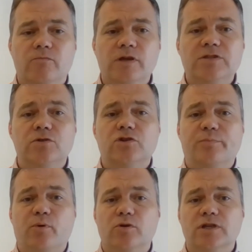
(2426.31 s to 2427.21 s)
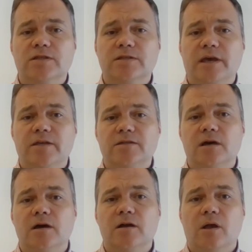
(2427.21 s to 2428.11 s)
research projects as
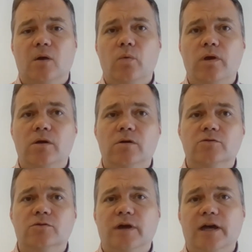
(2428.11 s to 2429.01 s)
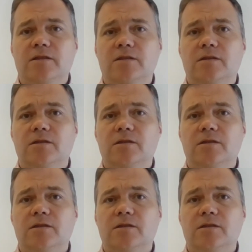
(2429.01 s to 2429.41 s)
a vehicle to that.